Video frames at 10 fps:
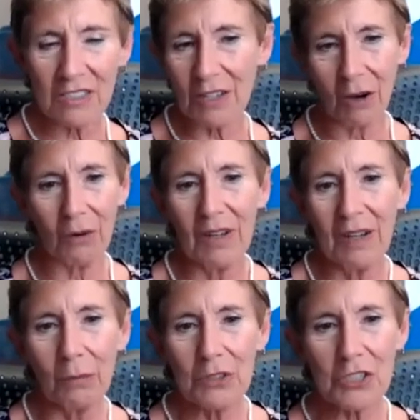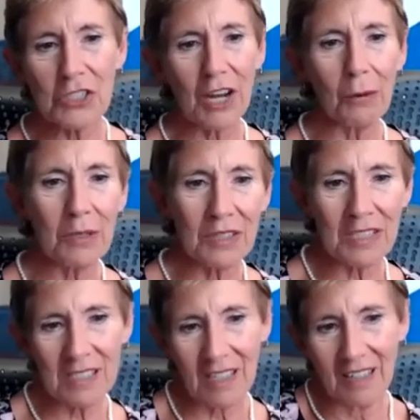So would you share with
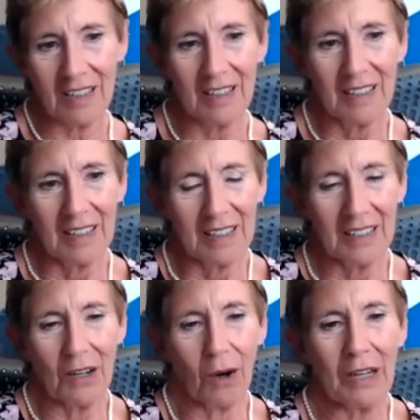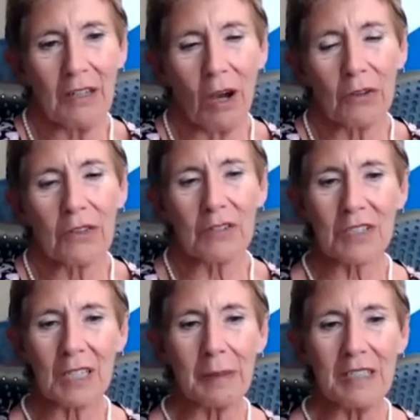us, I know that
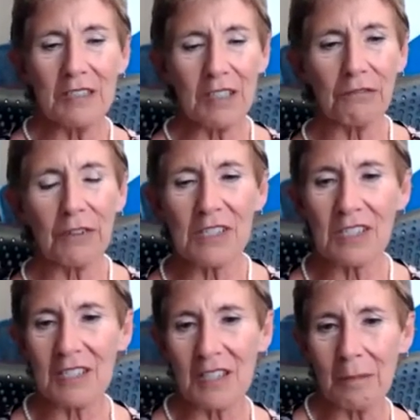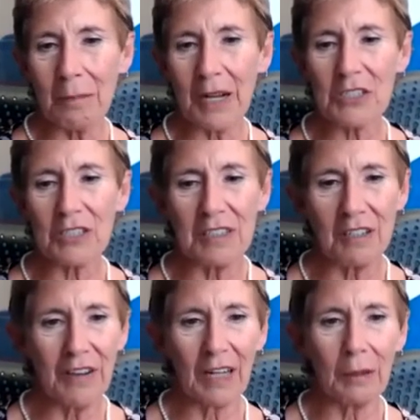there's gonna be differences in the budget
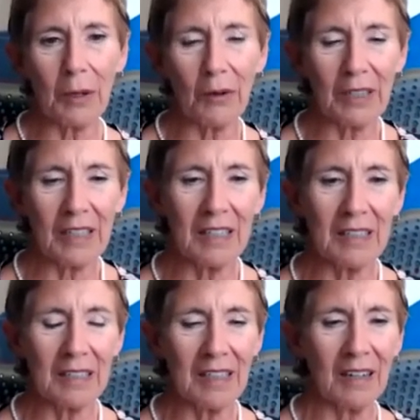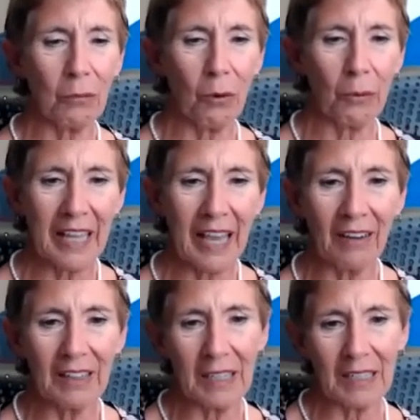availability in Warrick
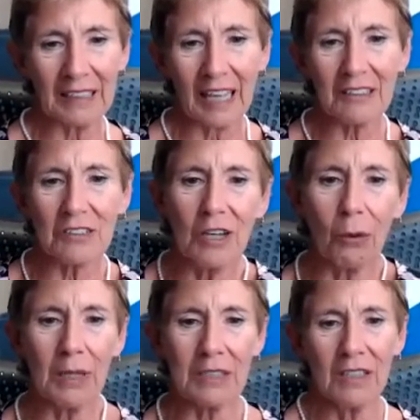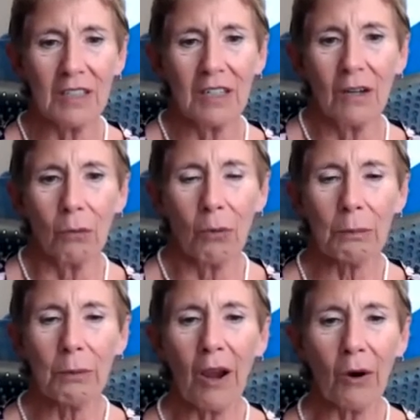County, and I'd like to know what
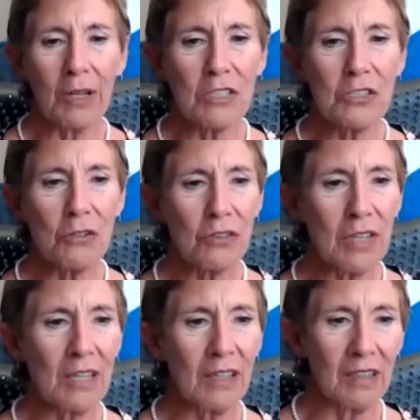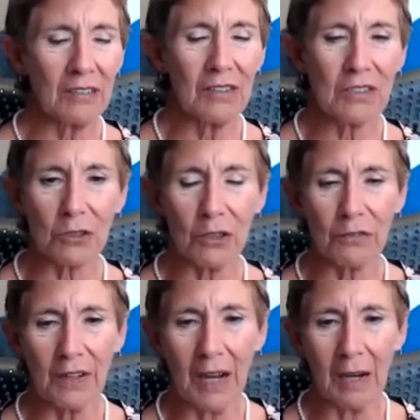priorities you think
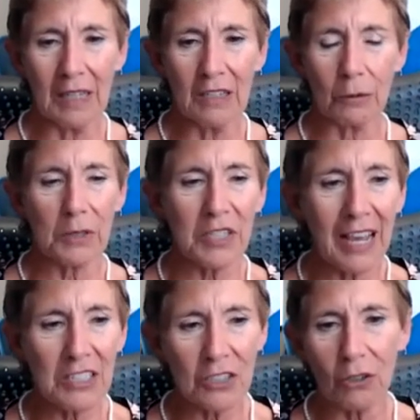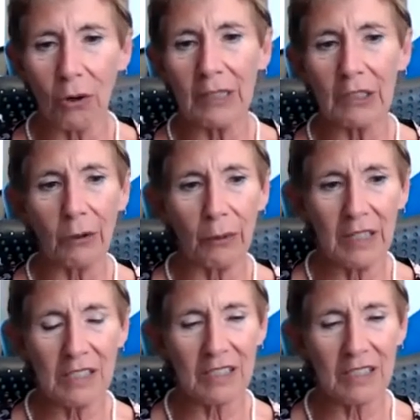deserve either protection or increased